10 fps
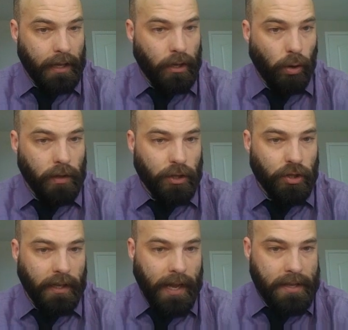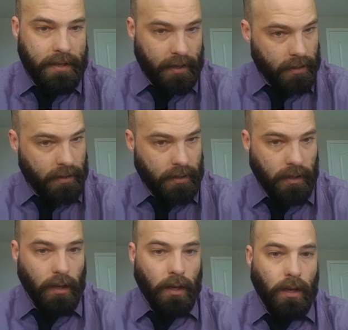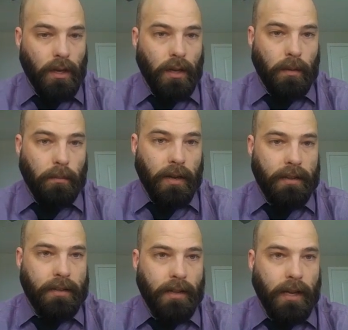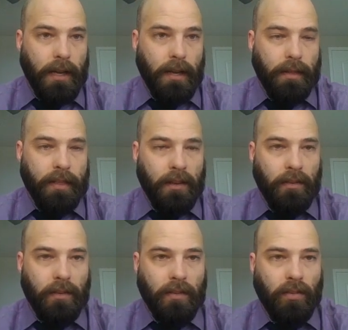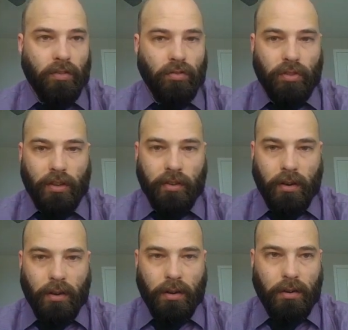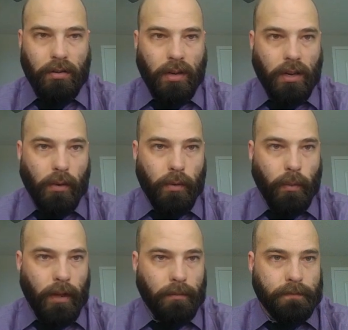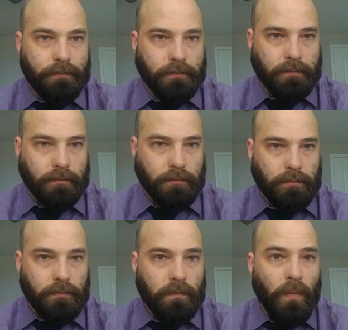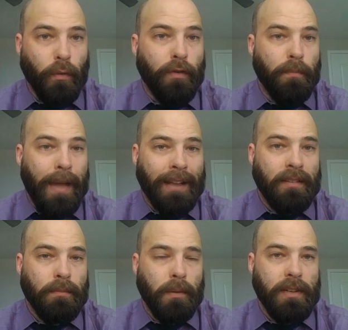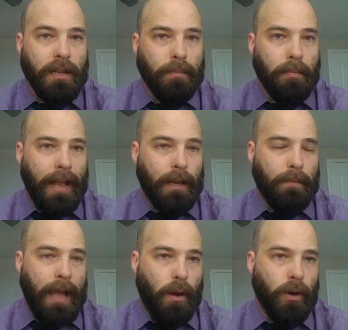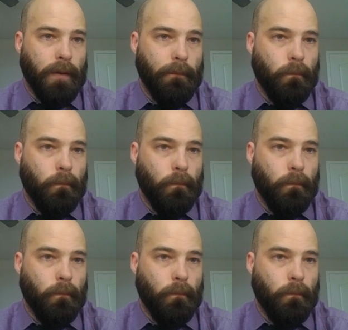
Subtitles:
a coalition against us, but things are going well. We've maximum diplomatic power.